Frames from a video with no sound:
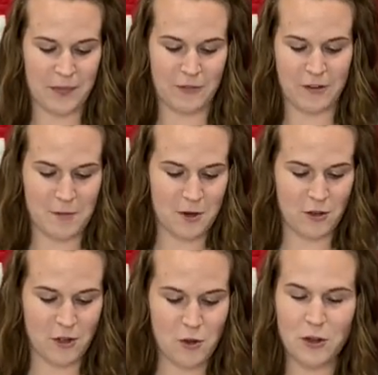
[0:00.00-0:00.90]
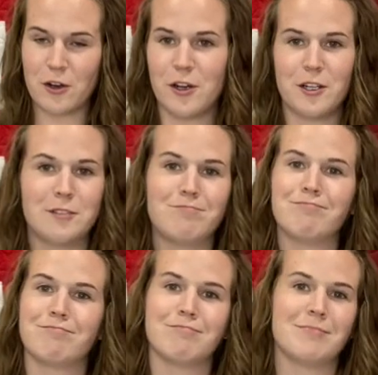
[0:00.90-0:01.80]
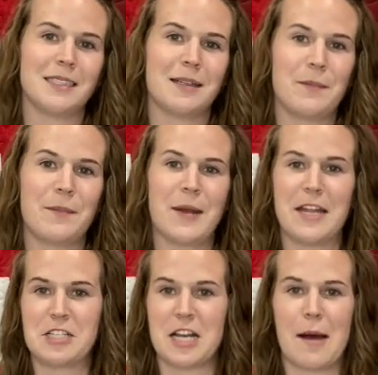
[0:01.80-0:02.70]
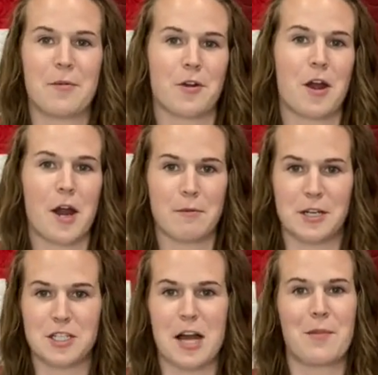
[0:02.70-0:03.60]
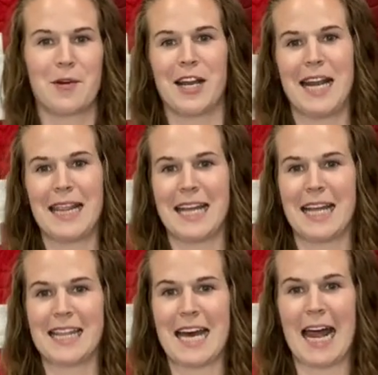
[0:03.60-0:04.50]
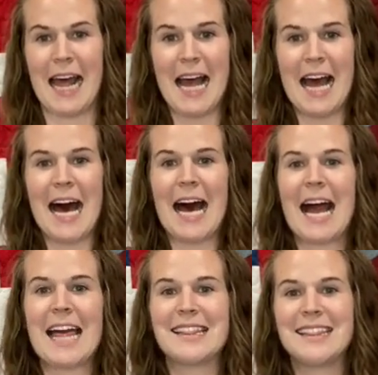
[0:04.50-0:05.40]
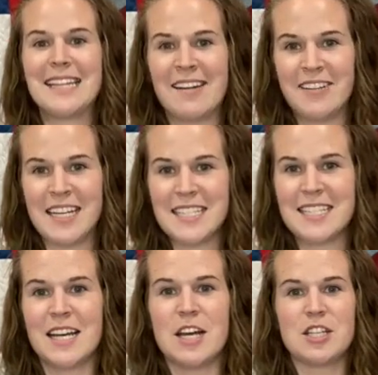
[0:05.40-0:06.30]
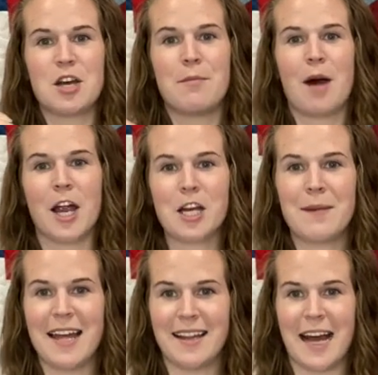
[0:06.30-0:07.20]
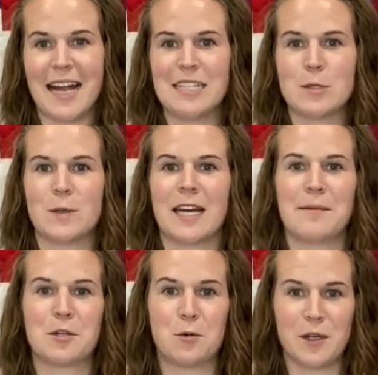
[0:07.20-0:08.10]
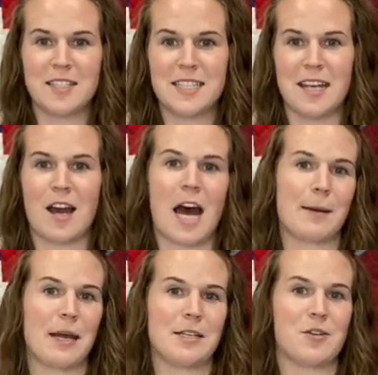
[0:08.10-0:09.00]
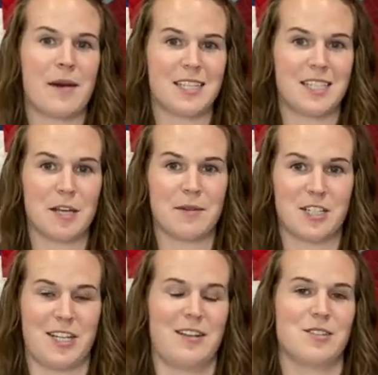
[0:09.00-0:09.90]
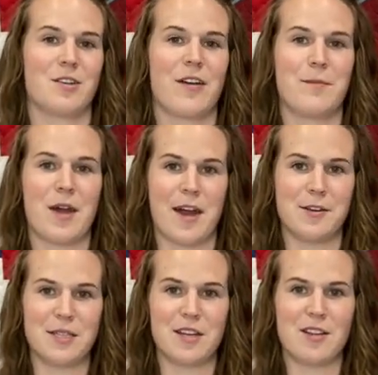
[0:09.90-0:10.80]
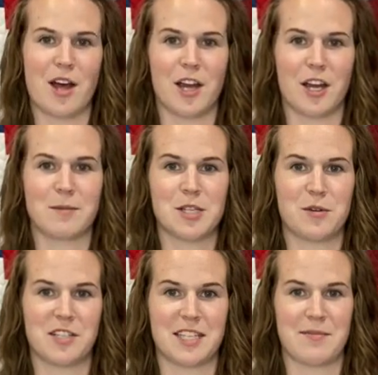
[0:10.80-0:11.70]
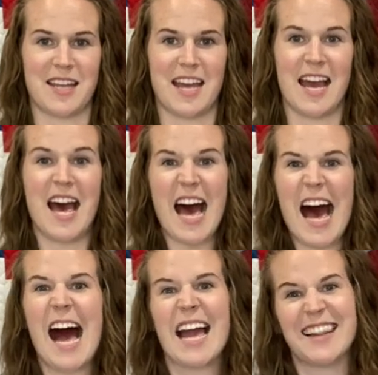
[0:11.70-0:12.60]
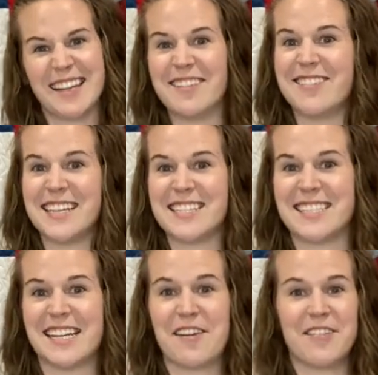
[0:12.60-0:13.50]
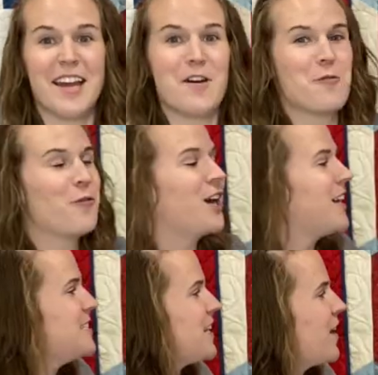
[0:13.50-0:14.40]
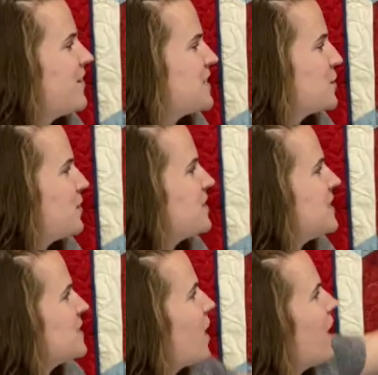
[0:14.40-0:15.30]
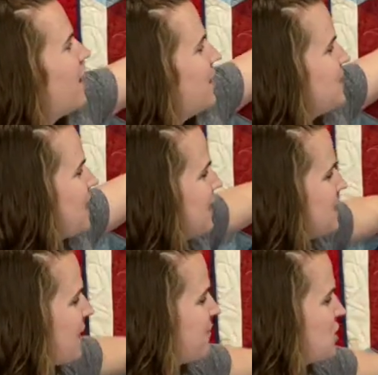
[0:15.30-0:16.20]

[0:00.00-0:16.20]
from your local paint shop or hardware shop or anything like that. I love it to mark my lines when I'm quilting on my domestic machine. So if I'm not using a long arm to quilt something, I love this stuff. What I did on this quilt is all I've done is I've